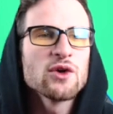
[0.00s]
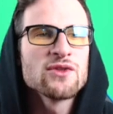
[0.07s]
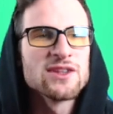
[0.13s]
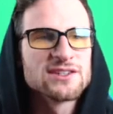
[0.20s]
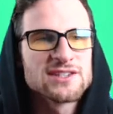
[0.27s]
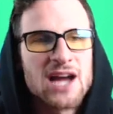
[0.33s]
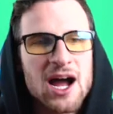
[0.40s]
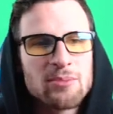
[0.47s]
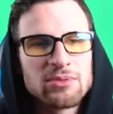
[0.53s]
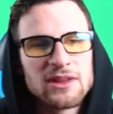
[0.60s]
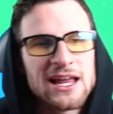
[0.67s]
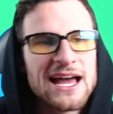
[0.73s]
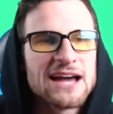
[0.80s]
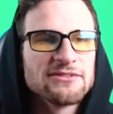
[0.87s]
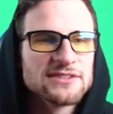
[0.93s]
in the top
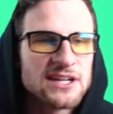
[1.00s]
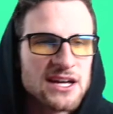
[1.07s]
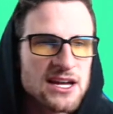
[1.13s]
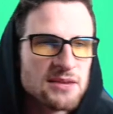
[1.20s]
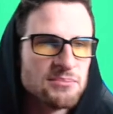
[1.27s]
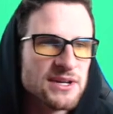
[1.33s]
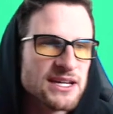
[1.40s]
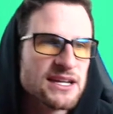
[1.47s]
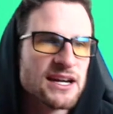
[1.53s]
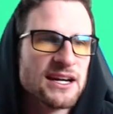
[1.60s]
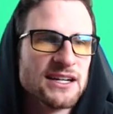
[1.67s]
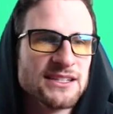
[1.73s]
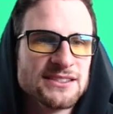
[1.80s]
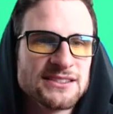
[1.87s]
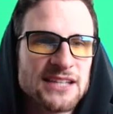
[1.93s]
left,
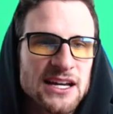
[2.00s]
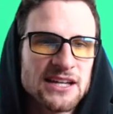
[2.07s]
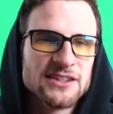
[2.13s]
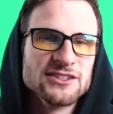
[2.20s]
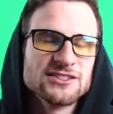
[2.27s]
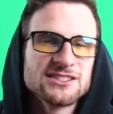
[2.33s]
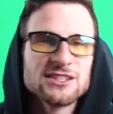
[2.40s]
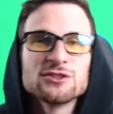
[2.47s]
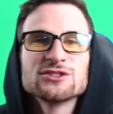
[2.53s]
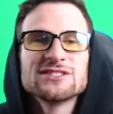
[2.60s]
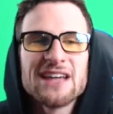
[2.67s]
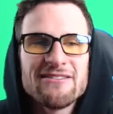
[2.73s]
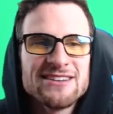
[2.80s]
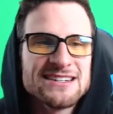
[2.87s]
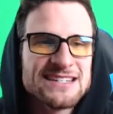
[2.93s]
because there's still
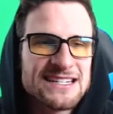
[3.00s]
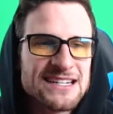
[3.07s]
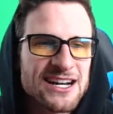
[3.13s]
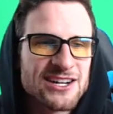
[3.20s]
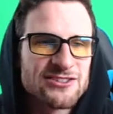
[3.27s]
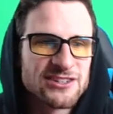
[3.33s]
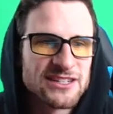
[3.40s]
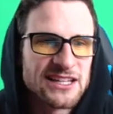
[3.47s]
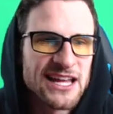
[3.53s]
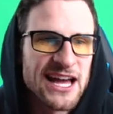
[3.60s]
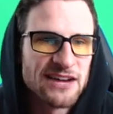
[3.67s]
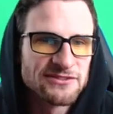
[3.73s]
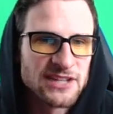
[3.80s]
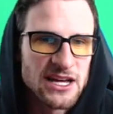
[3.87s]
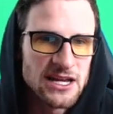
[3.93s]
seventeen hundred
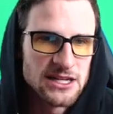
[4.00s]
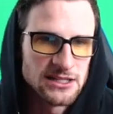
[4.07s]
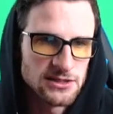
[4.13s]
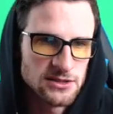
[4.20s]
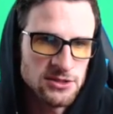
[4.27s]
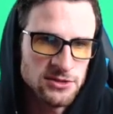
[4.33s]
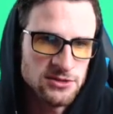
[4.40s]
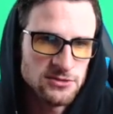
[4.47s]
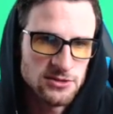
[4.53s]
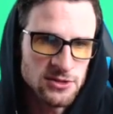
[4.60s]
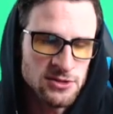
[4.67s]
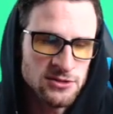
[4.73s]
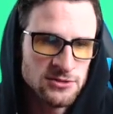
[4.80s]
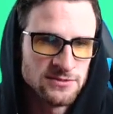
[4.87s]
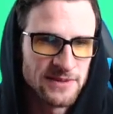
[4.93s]
left.
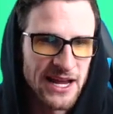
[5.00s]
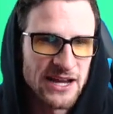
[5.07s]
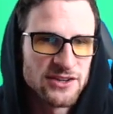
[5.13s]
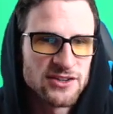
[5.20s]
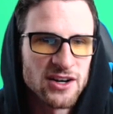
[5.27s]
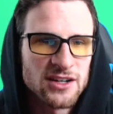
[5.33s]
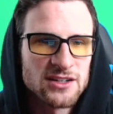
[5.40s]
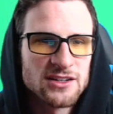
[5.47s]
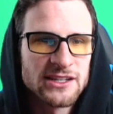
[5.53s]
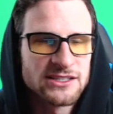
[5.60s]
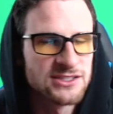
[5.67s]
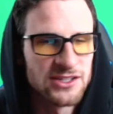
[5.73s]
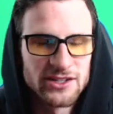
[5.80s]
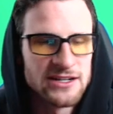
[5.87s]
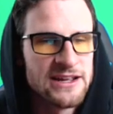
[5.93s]
And Dark
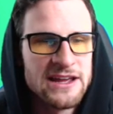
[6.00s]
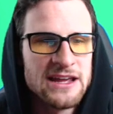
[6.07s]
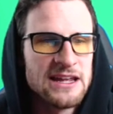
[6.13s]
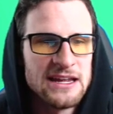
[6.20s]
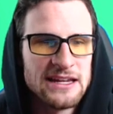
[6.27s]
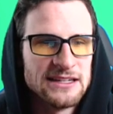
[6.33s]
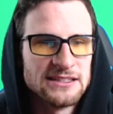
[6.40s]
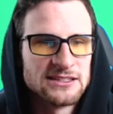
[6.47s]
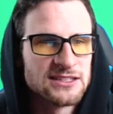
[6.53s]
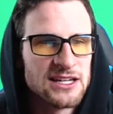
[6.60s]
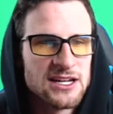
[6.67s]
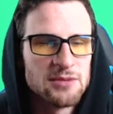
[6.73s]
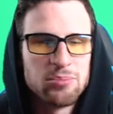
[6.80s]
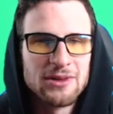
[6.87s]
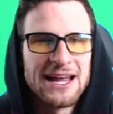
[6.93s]
Elixir is
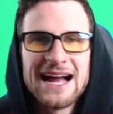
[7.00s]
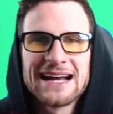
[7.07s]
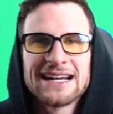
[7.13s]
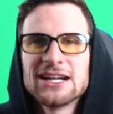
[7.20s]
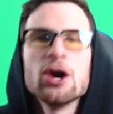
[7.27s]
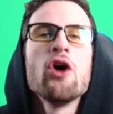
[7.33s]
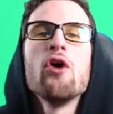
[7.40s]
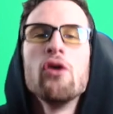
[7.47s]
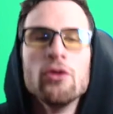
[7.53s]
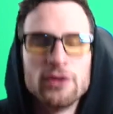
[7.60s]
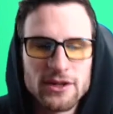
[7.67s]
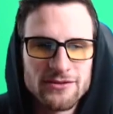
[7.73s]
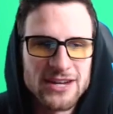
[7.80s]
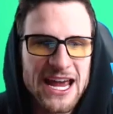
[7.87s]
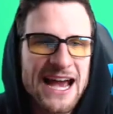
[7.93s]
black gold,
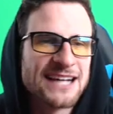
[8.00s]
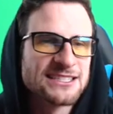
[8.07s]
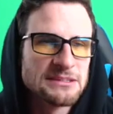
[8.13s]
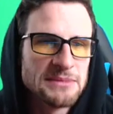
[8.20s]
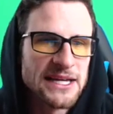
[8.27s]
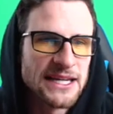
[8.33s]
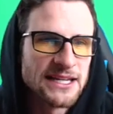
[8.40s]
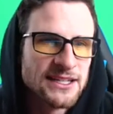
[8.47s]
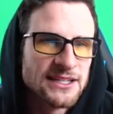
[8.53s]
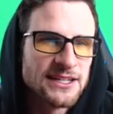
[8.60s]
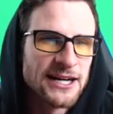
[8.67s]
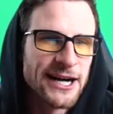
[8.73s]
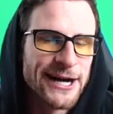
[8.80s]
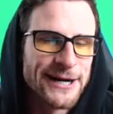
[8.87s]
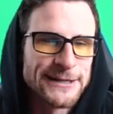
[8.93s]
if you ask me.
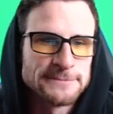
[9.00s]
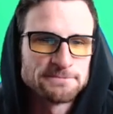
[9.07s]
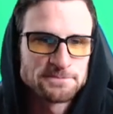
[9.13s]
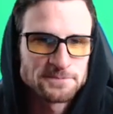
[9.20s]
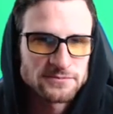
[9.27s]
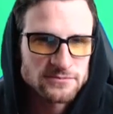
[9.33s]
Um,